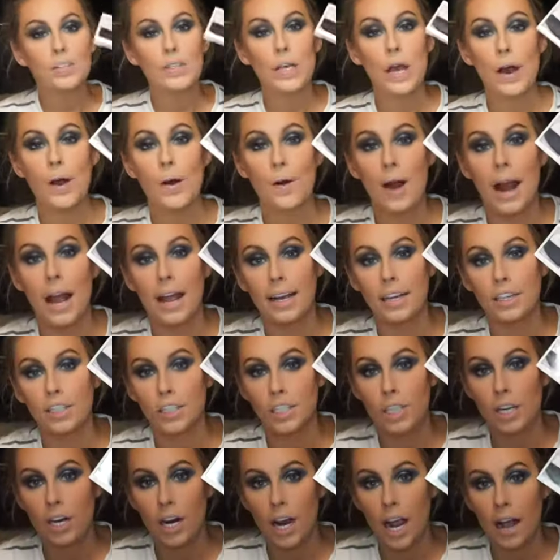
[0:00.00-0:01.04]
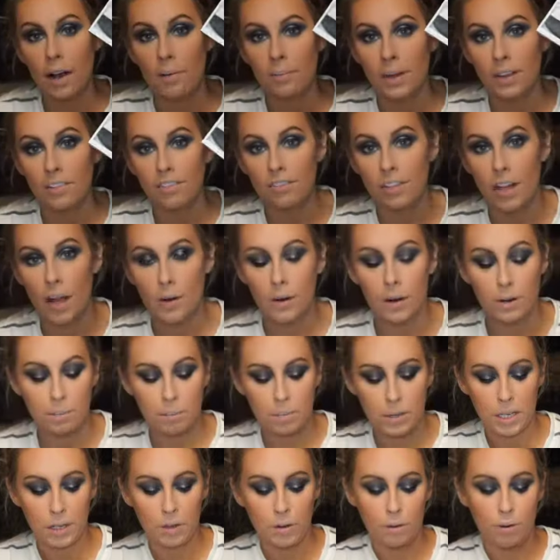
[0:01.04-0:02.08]
So I actually grabbed my Flower
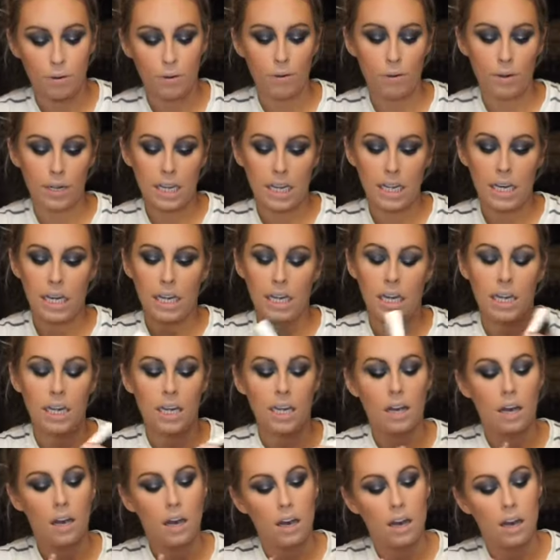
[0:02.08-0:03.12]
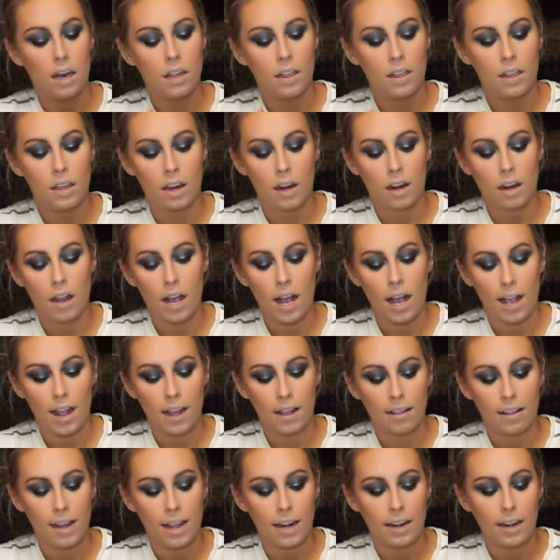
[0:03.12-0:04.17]
Beauty, their
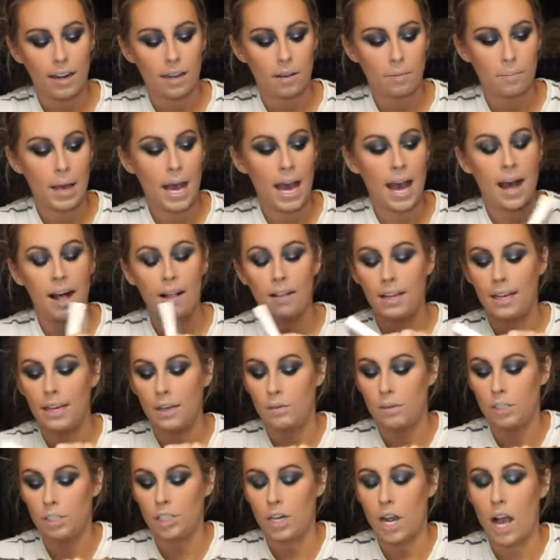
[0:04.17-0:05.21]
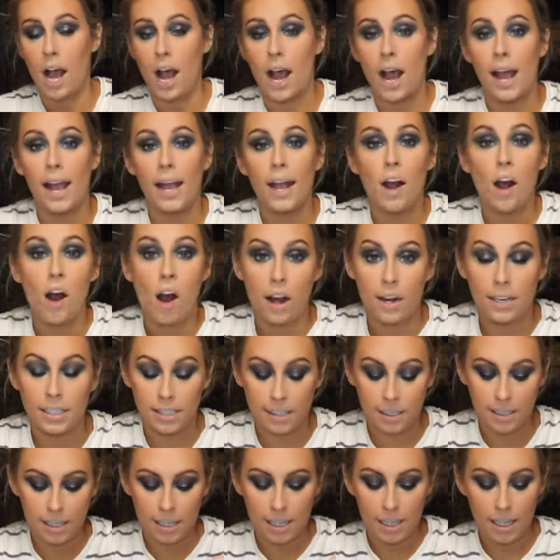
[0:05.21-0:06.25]
highlighting palette, which I
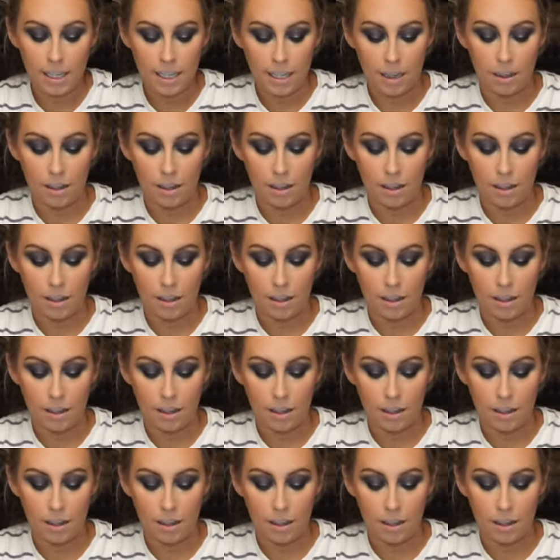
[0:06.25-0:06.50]
honestly